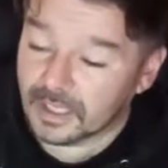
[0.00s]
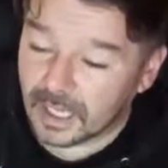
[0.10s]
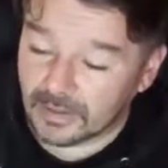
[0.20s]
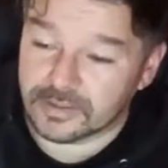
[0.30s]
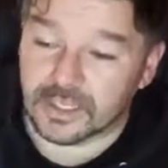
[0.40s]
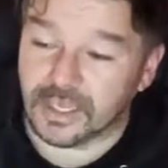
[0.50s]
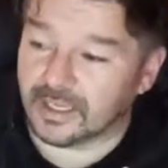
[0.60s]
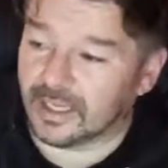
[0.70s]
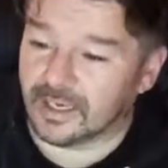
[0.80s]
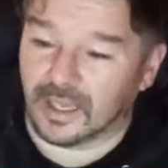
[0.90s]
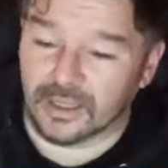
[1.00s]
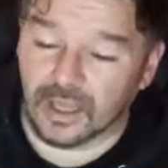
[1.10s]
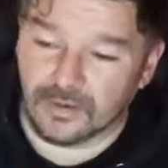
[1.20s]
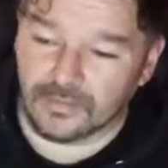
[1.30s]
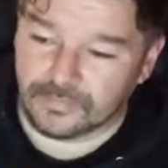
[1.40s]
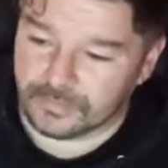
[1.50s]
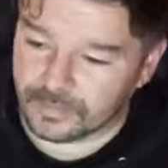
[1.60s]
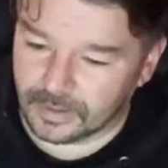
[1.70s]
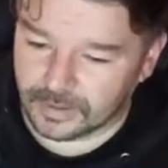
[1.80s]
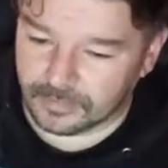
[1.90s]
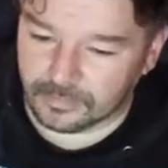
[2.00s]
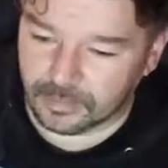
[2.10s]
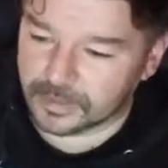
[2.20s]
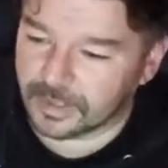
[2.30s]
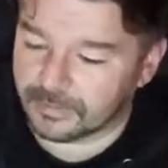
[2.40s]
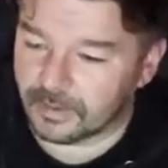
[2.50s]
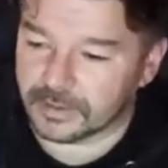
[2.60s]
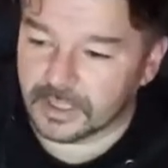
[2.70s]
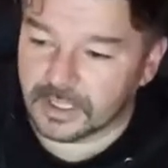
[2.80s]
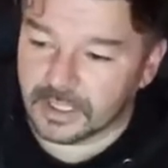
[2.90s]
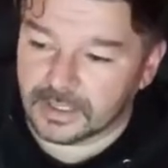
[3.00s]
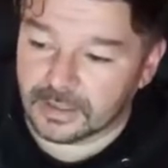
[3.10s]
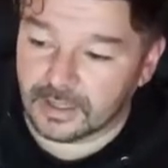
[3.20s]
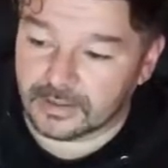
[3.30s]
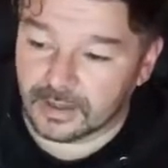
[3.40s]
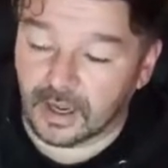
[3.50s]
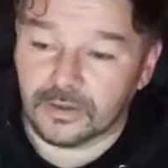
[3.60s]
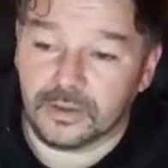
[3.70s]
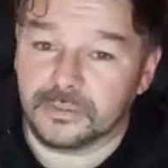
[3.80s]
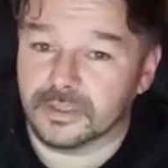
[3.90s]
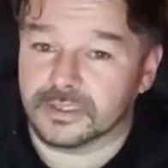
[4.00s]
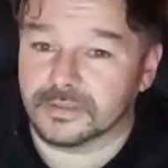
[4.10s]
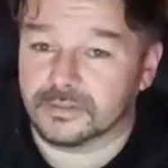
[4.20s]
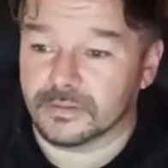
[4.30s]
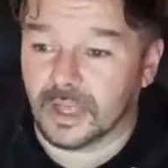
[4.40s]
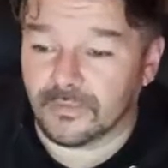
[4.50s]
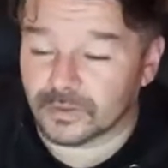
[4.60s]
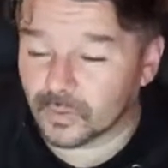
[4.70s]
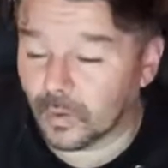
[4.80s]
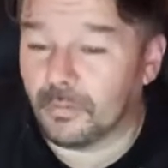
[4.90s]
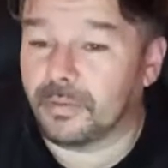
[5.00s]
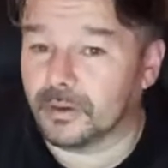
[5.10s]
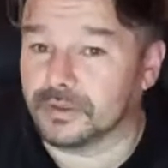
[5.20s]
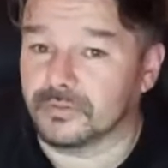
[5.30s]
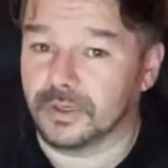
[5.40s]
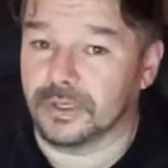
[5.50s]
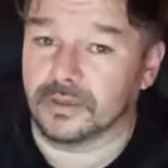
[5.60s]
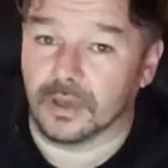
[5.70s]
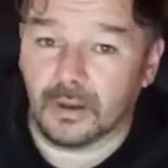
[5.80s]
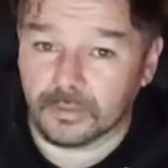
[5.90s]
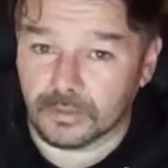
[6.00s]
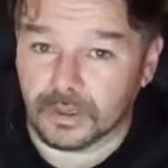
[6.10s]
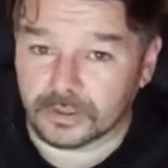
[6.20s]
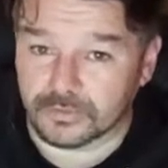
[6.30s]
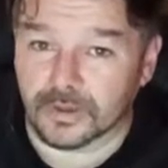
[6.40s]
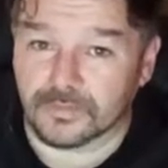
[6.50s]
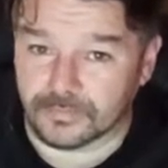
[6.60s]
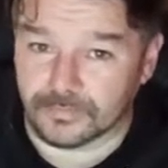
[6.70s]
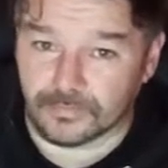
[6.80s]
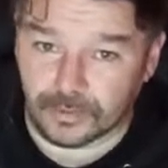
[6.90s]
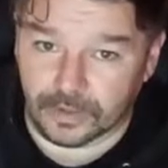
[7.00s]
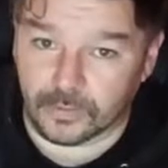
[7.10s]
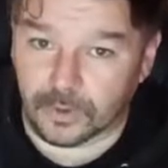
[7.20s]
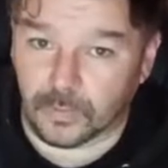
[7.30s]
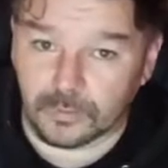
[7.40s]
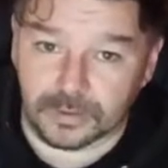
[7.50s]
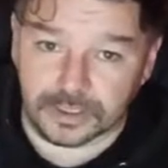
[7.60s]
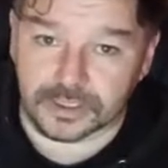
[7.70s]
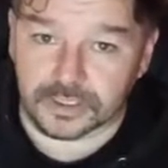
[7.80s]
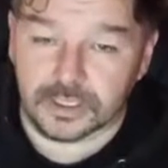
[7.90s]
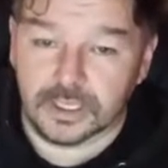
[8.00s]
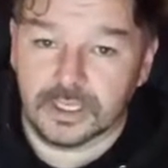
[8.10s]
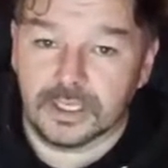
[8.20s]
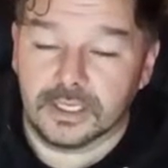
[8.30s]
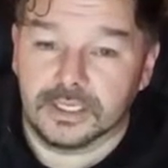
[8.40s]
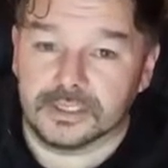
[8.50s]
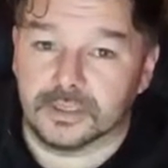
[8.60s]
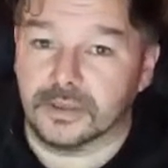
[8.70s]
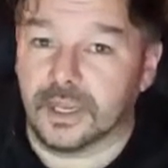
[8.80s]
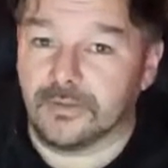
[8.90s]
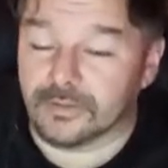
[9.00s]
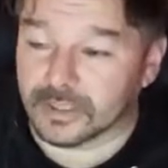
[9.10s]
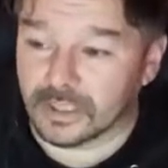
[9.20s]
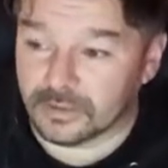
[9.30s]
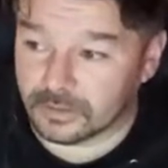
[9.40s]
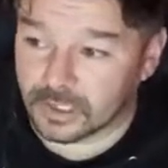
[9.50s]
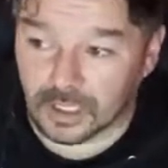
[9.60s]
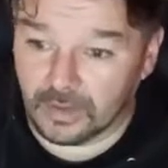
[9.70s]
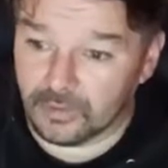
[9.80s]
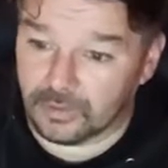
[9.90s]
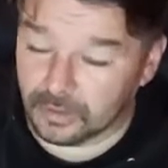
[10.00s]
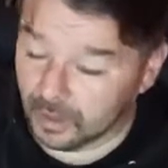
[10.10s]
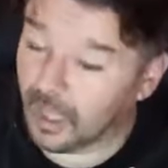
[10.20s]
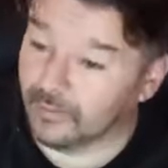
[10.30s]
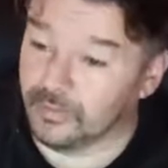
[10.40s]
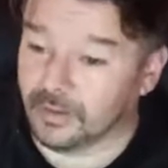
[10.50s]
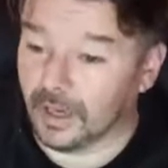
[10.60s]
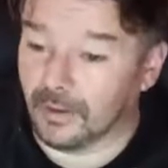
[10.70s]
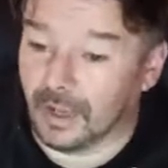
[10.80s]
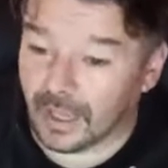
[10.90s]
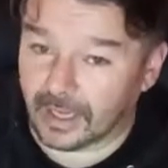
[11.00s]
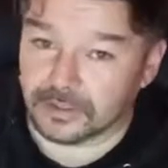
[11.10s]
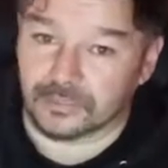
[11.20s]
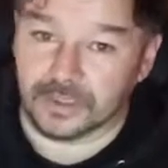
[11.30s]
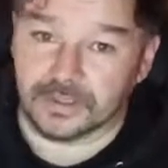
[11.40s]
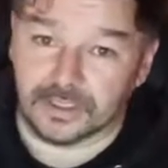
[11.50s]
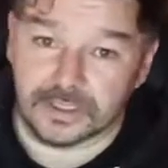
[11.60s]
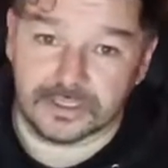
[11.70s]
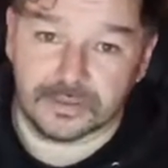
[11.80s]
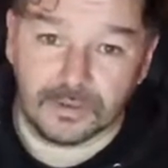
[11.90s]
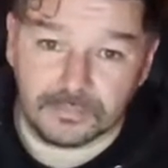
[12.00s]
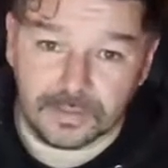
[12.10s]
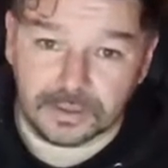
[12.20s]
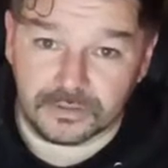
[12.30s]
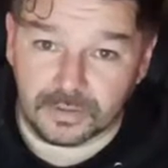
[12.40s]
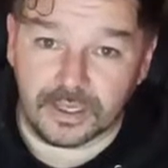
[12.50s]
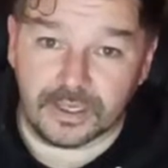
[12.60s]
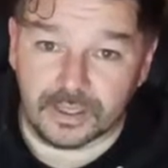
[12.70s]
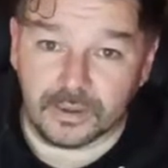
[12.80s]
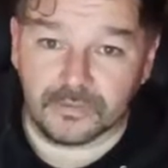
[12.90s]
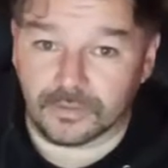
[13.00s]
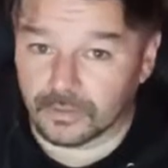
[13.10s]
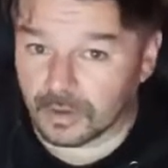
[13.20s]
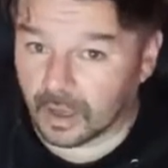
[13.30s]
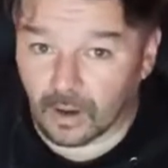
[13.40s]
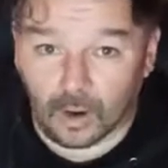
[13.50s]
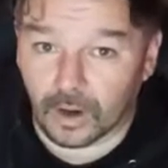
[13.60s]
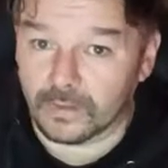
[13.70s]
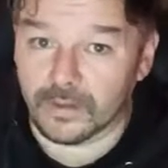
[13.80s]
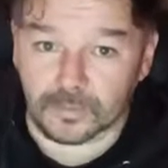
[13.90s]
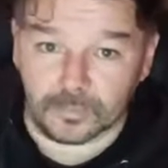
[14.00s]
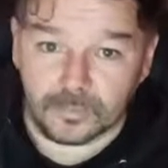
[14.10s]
I've stated in a lot of um, books and epilogues that I do this. If there's one person reading, I'm going to actually write for for that, that one person. So if there's, there's a lot of you, a lot of you now actually reading these, so I'm actually writing now for all of you